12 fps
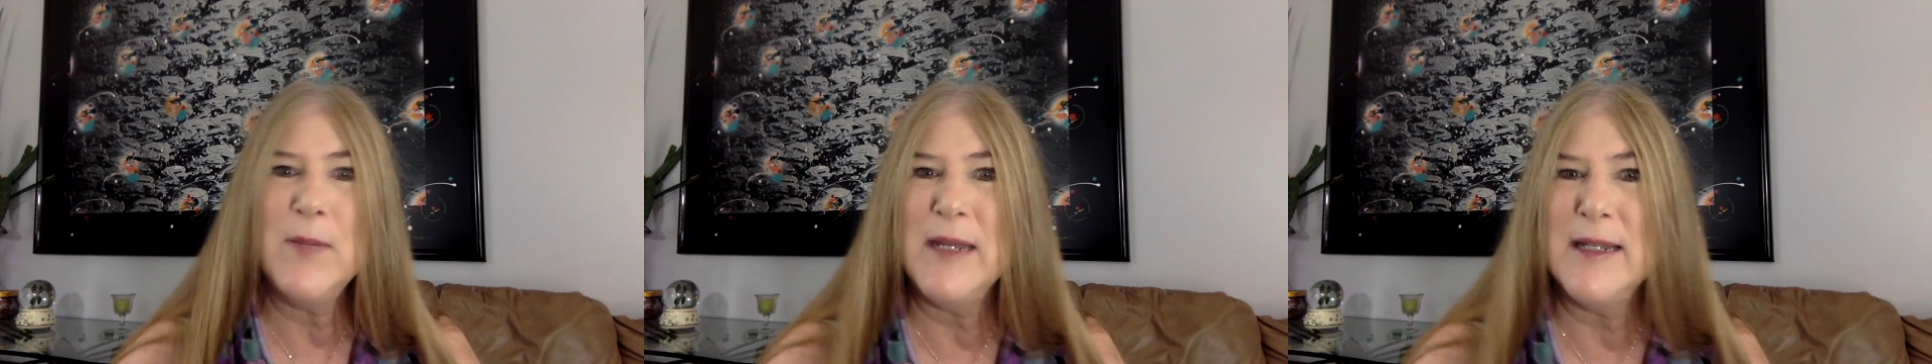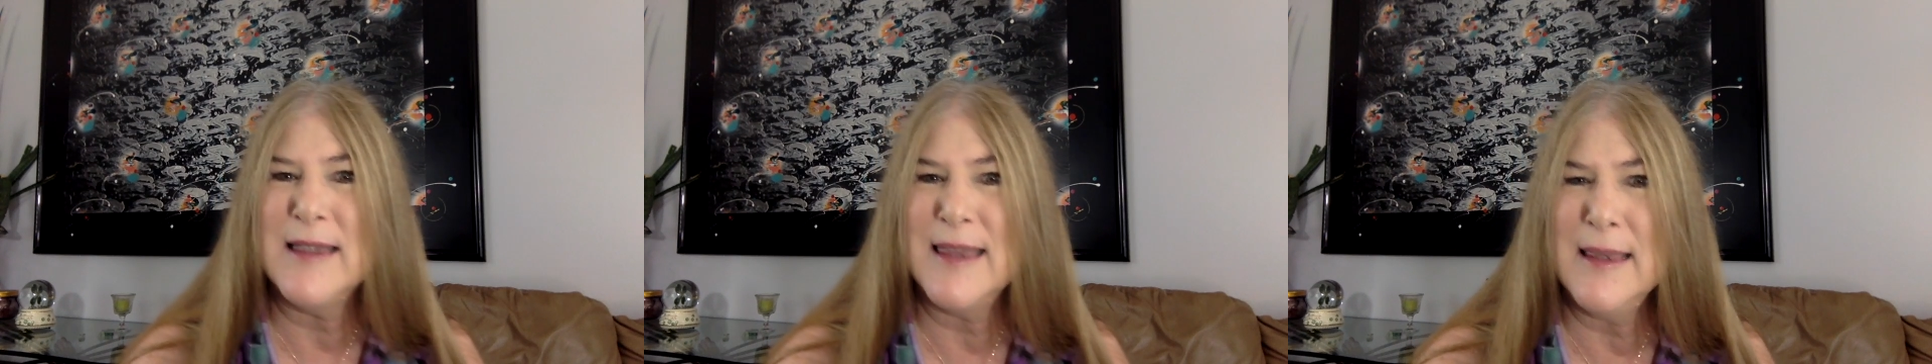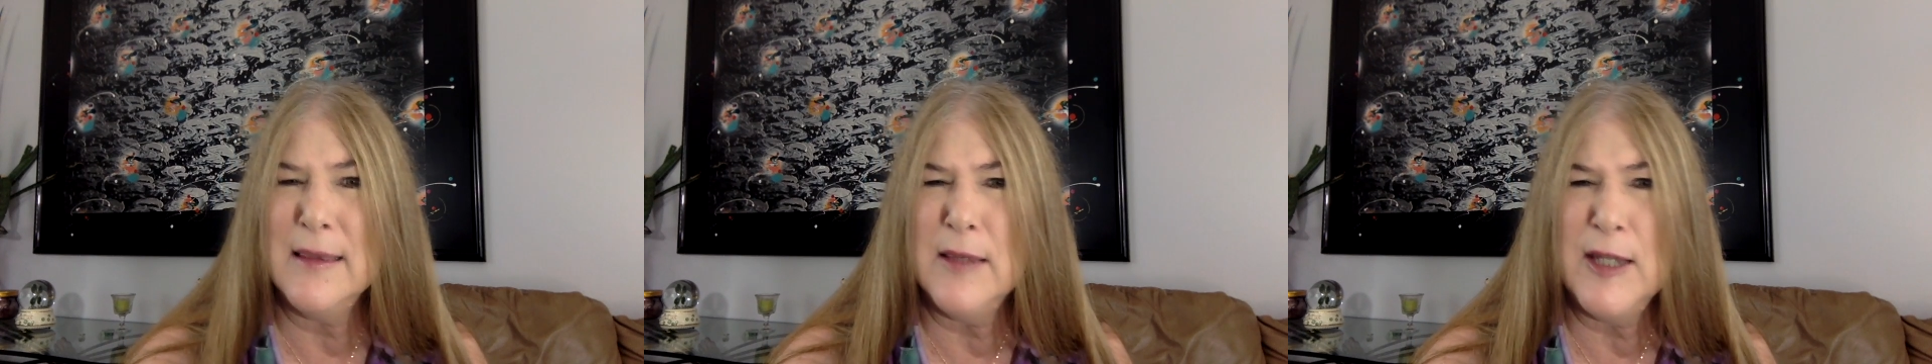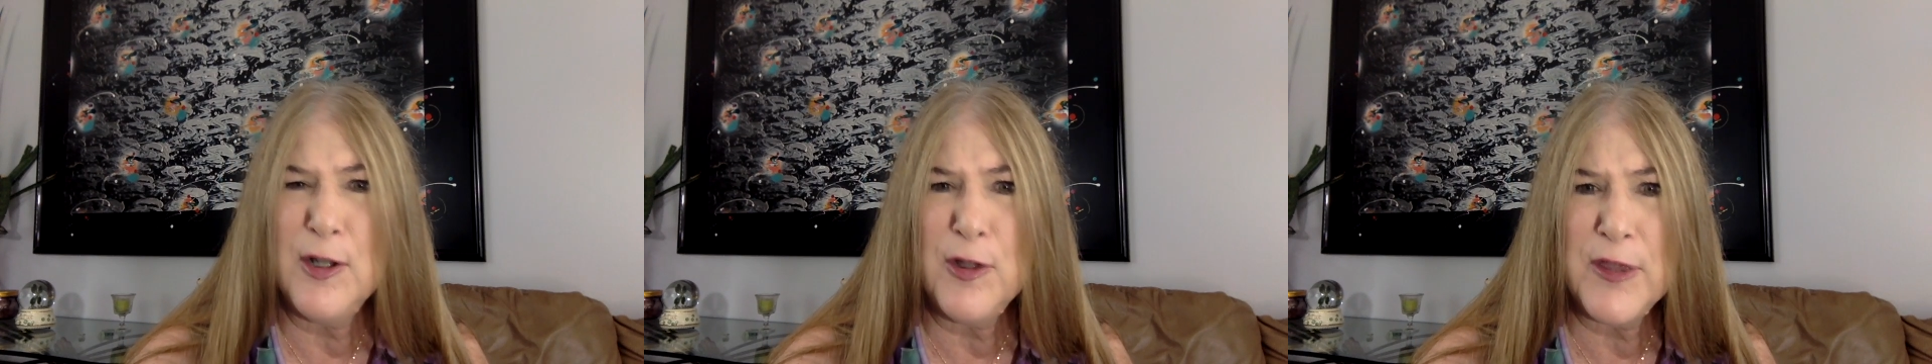I mean,
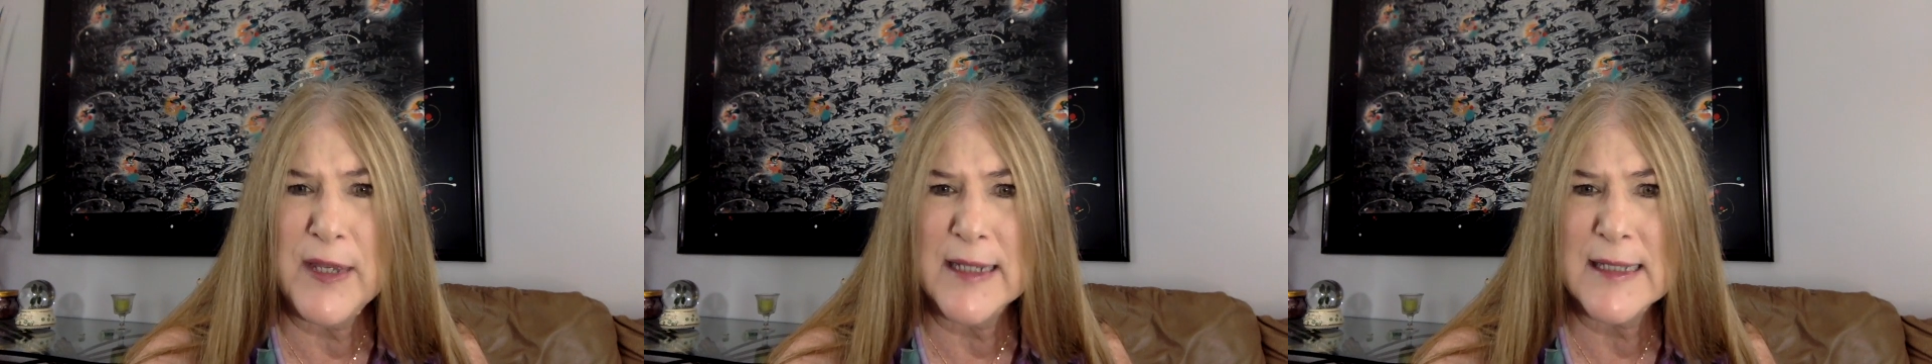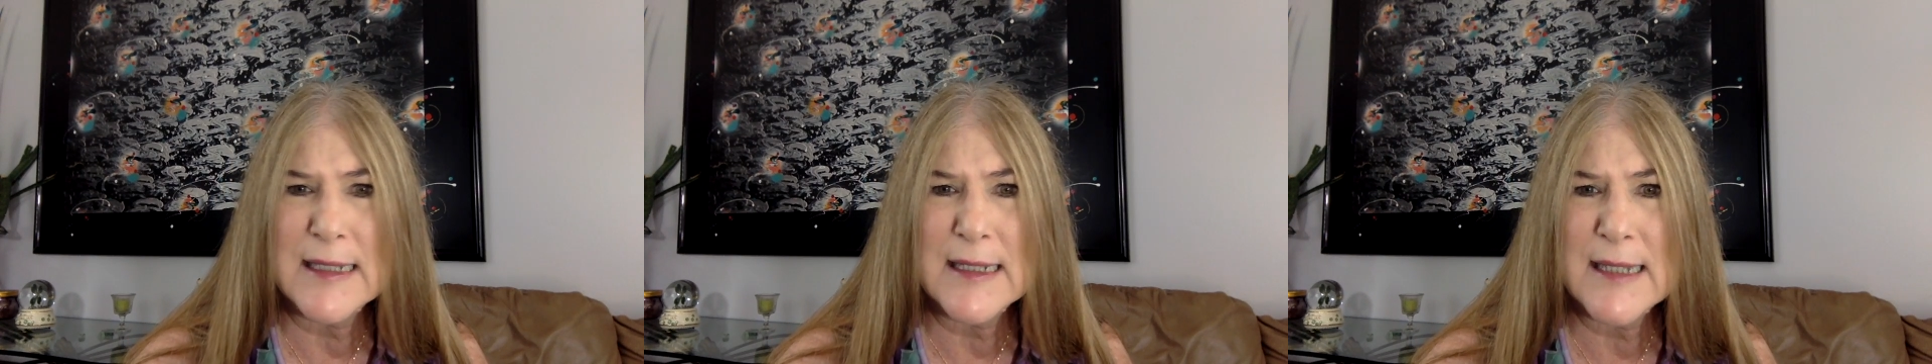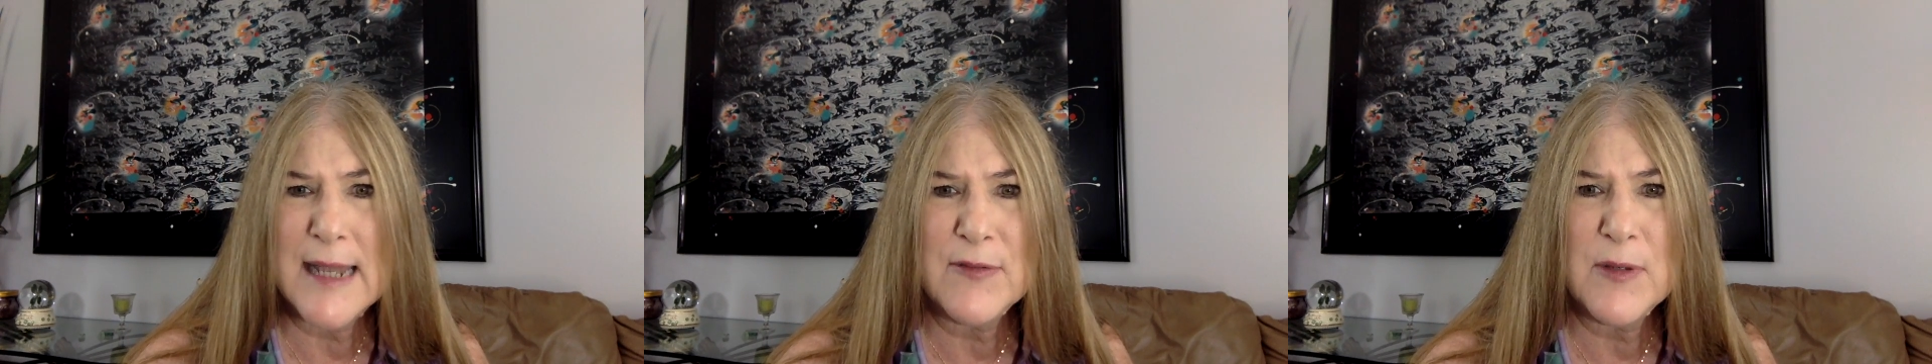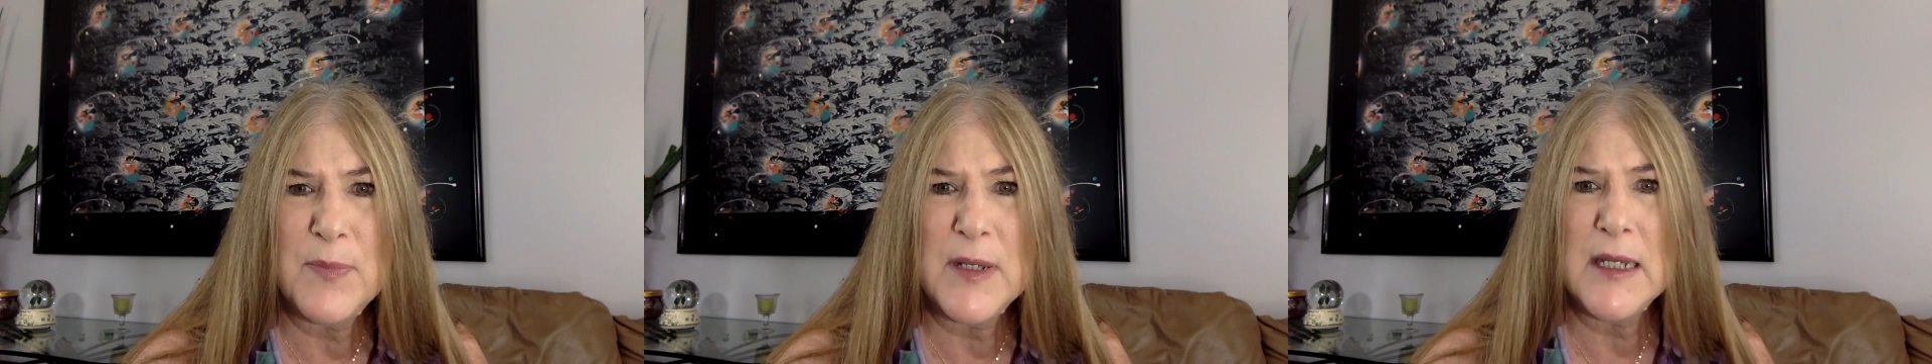little things. It doesn't
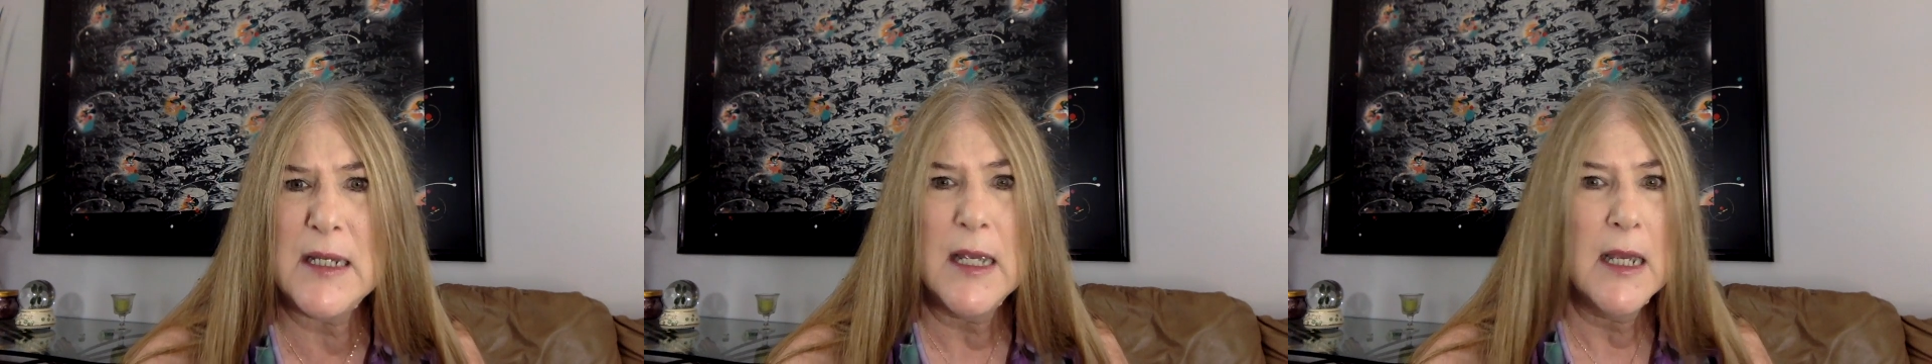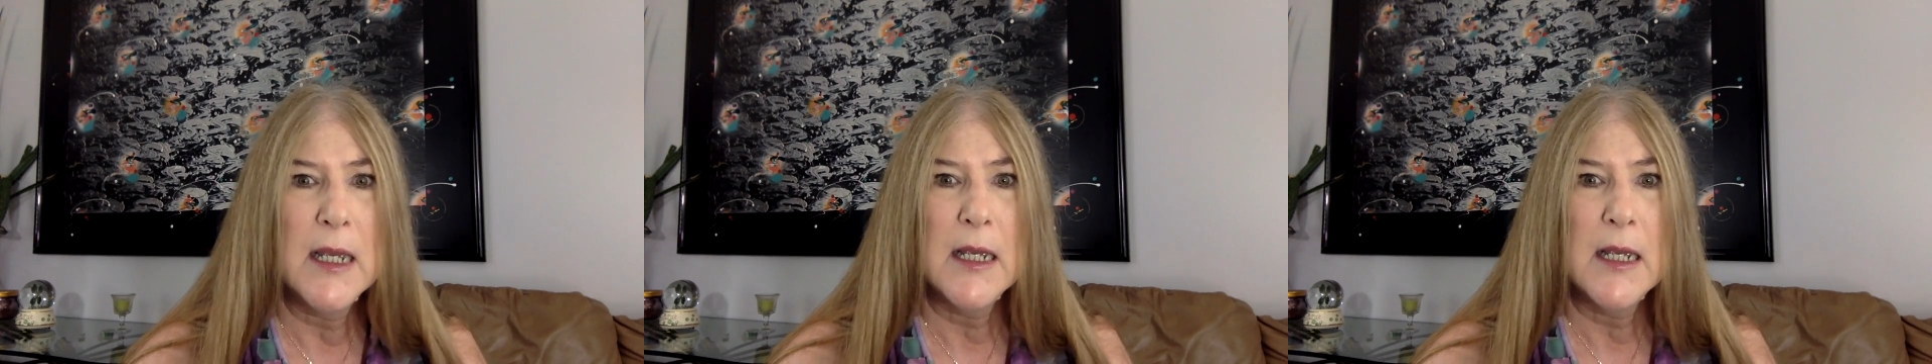have to be